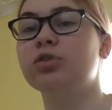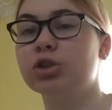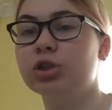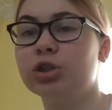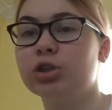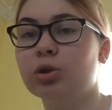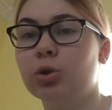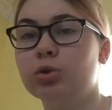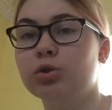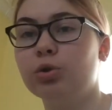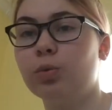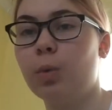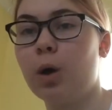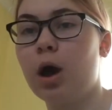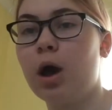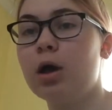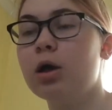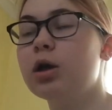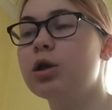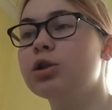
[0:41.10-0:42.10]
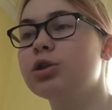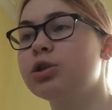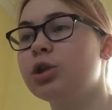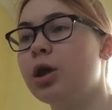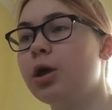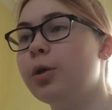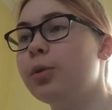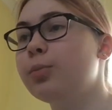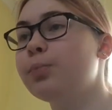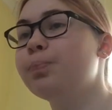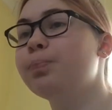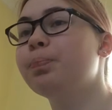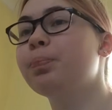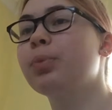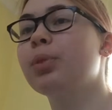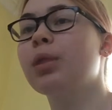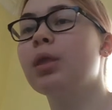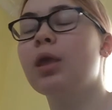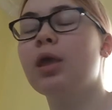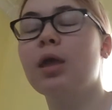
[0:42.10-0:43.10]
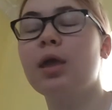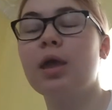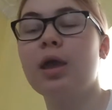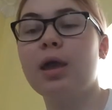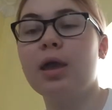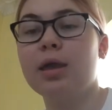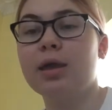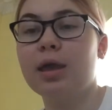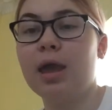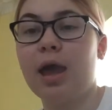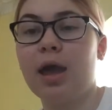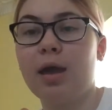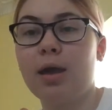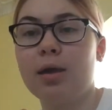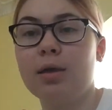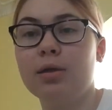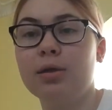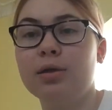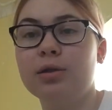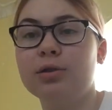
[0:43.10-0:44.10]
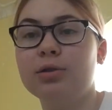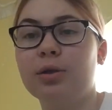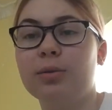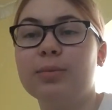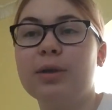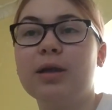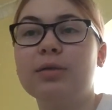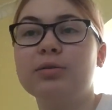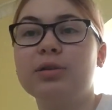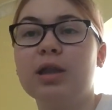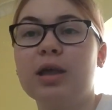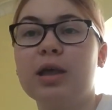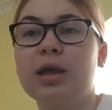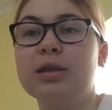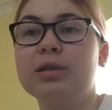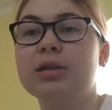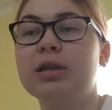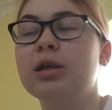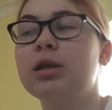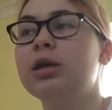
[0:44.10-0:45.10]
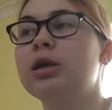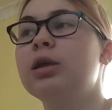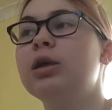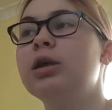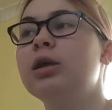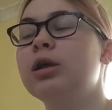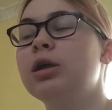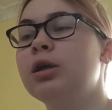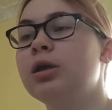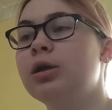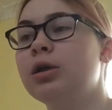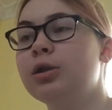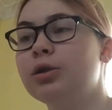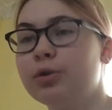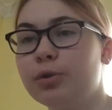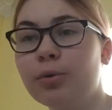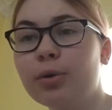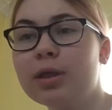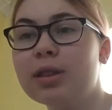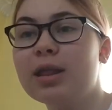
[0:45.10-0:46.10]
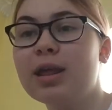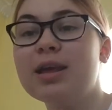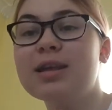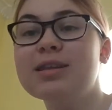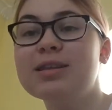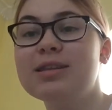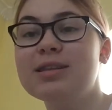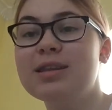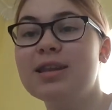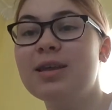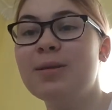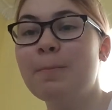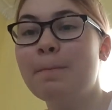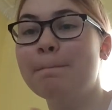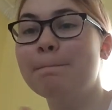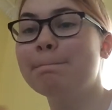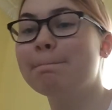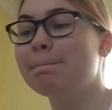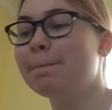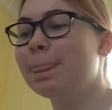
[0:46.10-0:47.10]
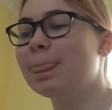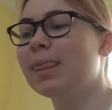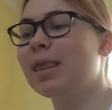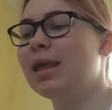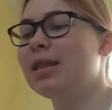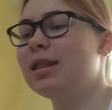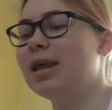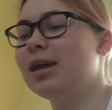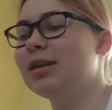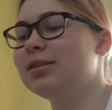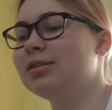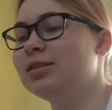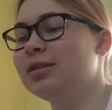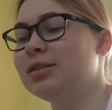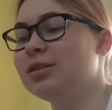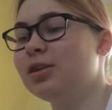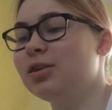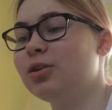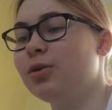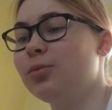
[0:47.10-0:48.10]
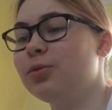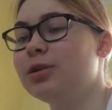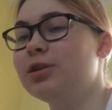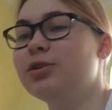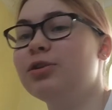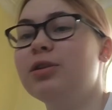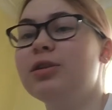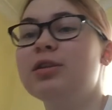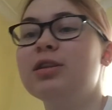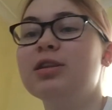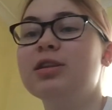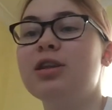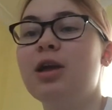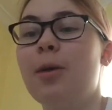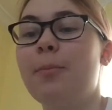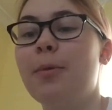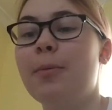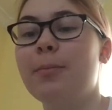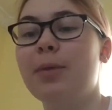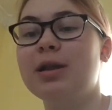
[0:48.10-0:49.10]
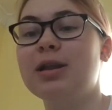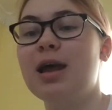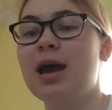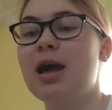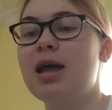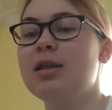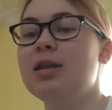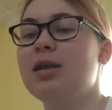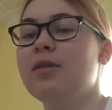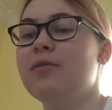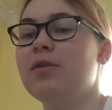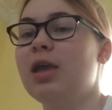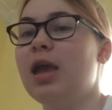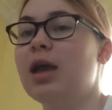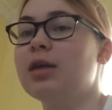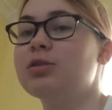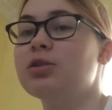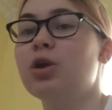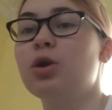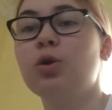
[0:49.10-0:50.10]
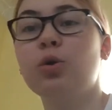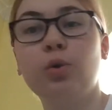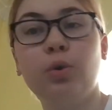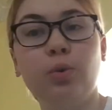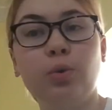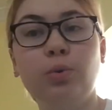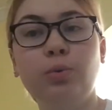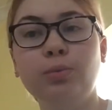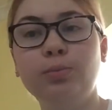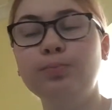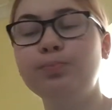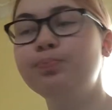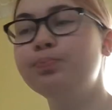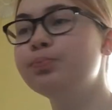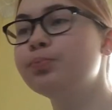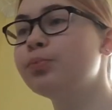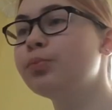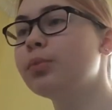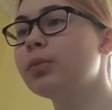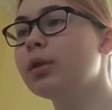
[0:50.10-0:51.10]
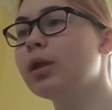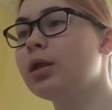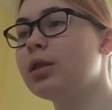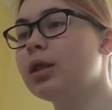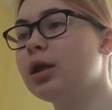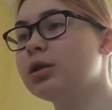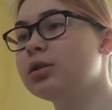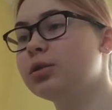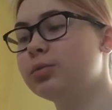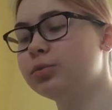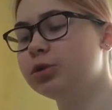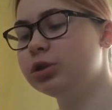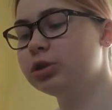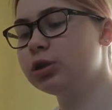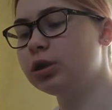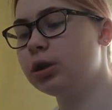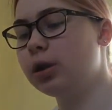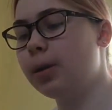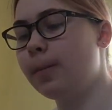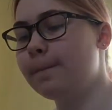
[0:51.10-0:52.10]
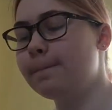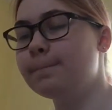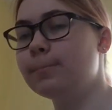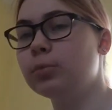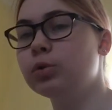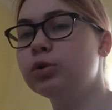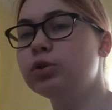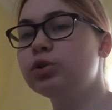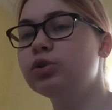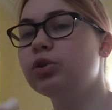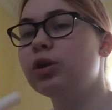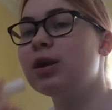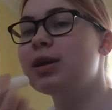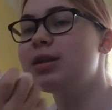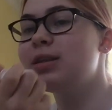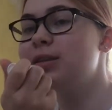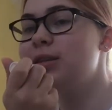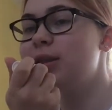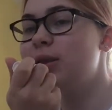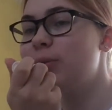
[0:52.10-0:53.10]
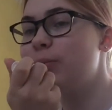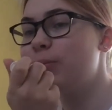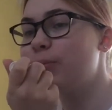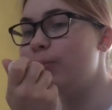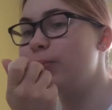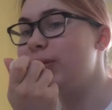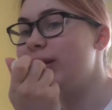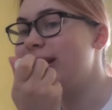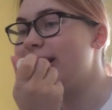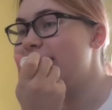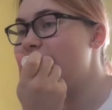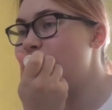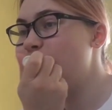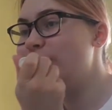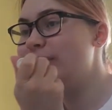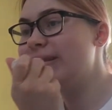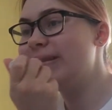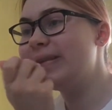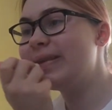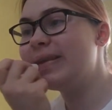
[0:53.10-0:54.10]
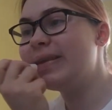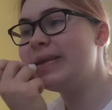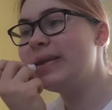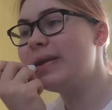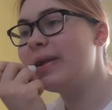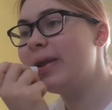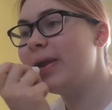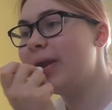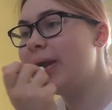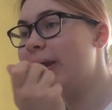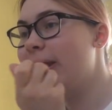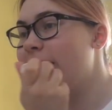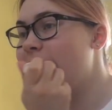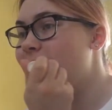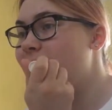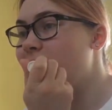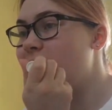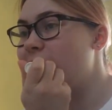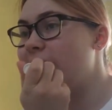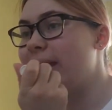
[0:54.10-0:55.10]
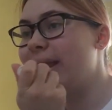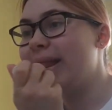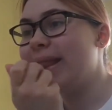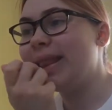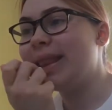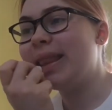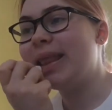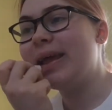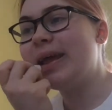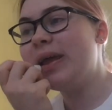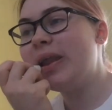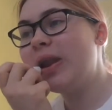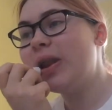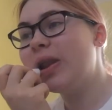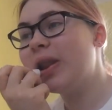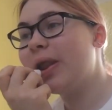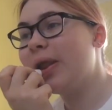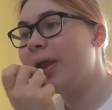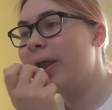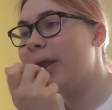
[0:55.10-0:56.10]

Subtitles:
just gone to work, so yeah, so I'm downstairs doing this, and that's since I don't want to disturb my dad if he has a call. And that's, I'm just gonna moisturise my lips and that,